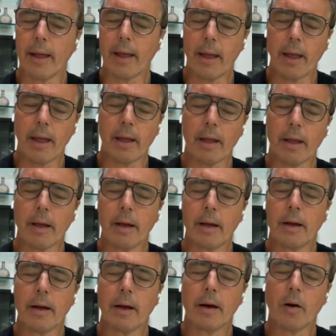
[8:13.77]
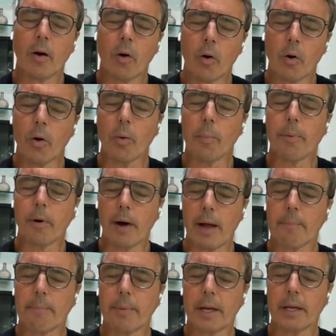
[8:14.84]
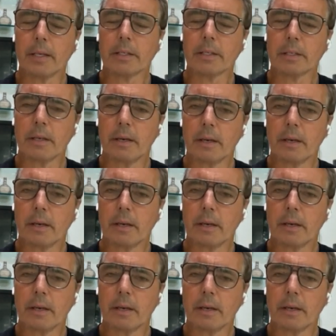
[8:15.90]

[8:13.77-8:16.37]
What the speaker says: a whole plant-based